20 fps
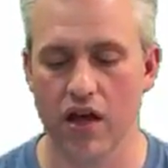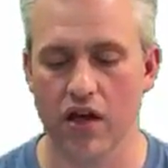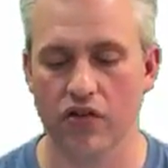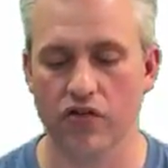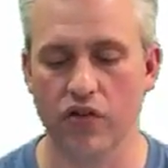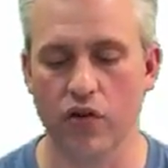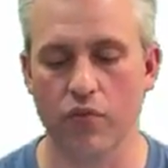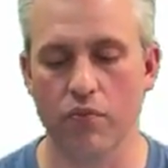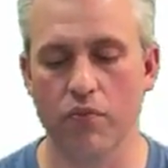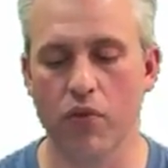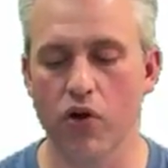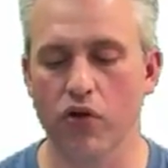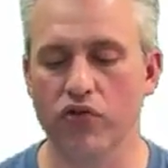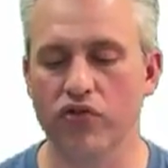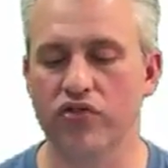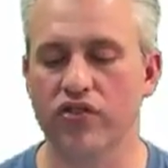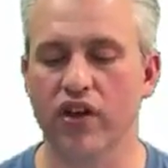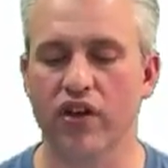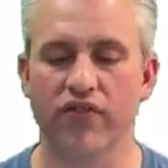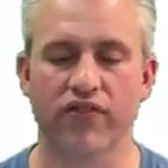So
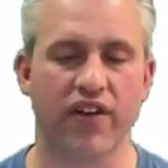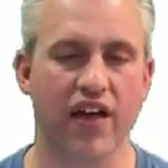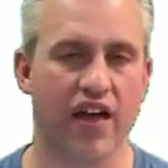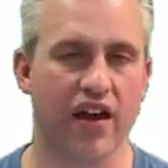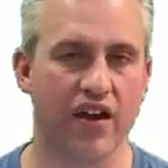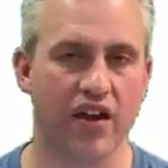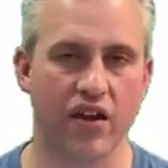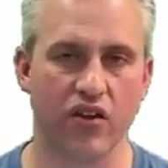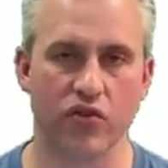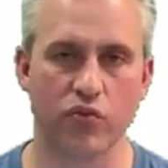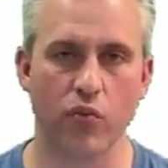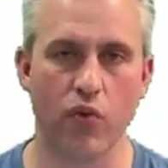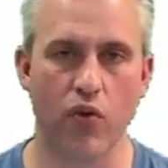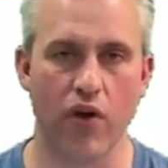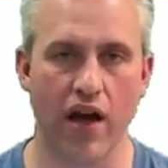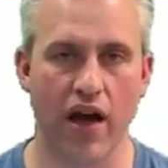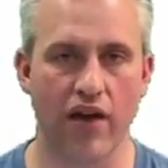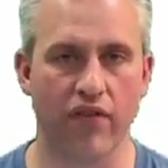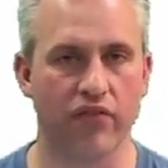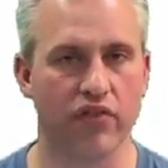most self-guided hunts
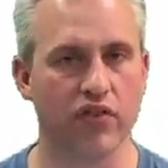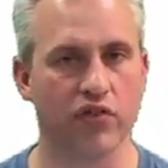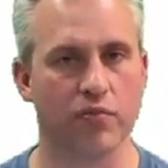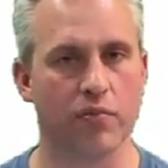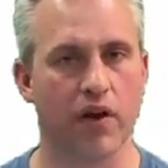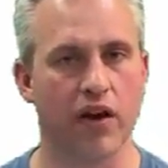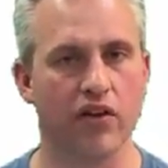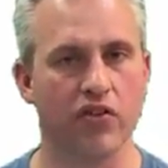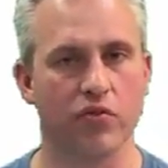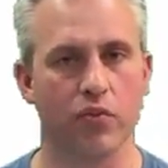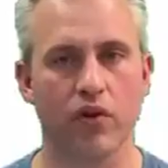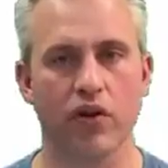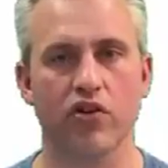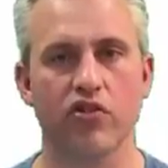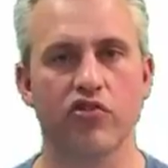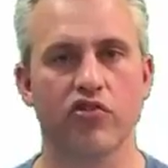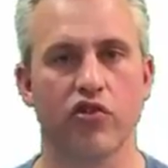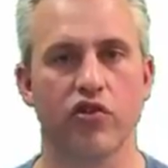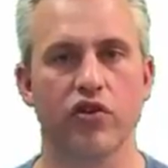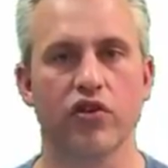won't have this, but I just wanted to
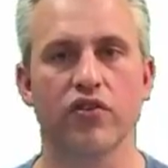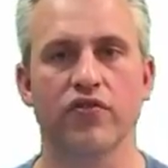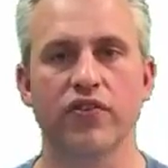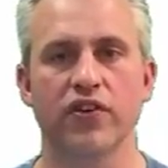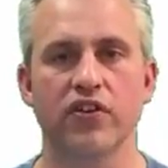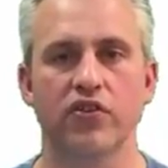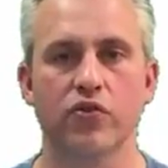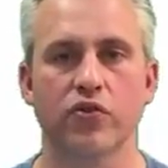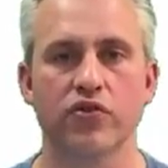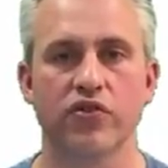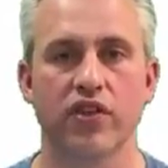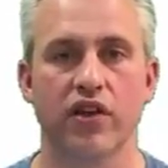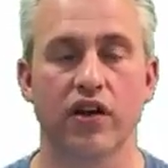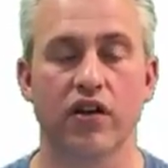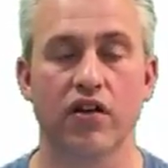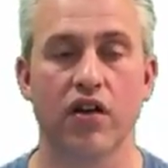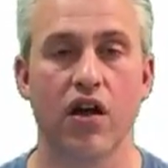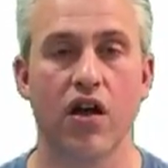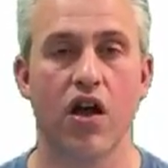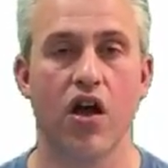show you the features there.